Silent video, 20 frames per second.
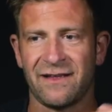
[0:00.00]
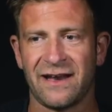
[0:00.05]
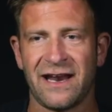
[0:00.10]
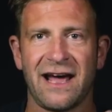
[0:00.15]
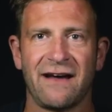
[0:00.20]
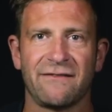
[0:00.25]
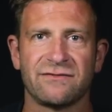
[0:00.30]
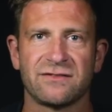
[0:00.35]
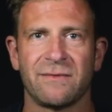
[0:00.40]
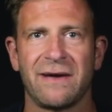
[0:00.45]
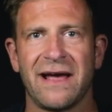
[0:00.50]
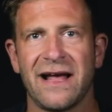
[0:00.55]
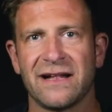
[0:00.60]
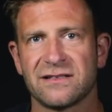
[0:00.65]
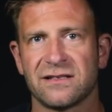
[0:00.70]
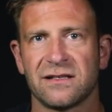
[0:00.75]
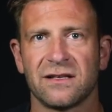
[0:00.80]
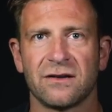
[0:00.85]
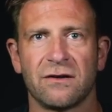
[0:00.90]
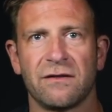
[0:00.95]
and then have some
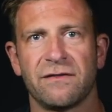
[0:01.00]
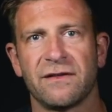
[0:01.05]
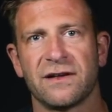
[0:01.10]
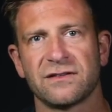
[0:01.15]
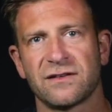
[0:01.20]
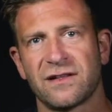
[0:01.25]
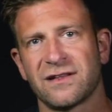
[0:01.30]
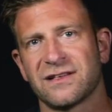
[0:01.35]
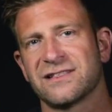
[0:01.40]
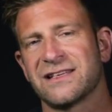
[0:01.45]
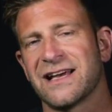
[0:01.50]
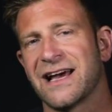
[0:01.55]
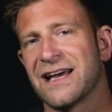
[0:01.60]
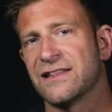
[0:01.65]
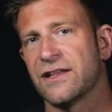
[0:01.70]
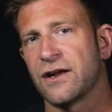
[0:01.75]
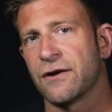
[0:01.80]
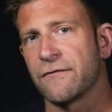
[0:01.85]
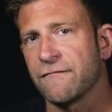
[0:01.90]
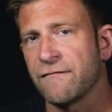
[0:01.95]
ancillary things on the
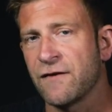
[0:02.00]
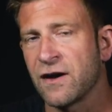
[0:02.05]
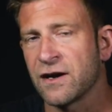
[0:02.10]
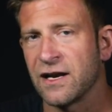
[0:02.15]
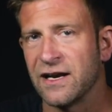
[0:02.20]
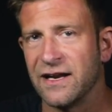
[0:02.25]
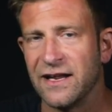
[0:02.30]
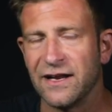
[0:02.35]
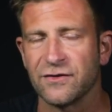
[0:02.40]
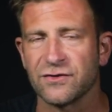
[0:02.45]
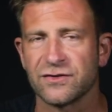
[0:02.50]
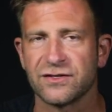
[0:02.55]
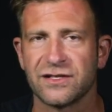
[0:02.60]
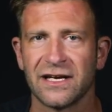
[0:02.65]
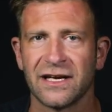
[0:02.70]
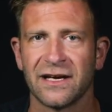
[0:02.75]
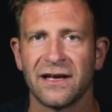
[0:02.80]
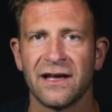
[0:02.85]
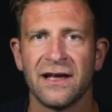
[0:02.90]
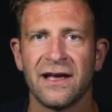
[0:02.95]
side that are fun and
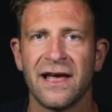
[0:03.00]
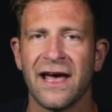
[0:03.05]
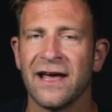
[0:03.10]
interesting.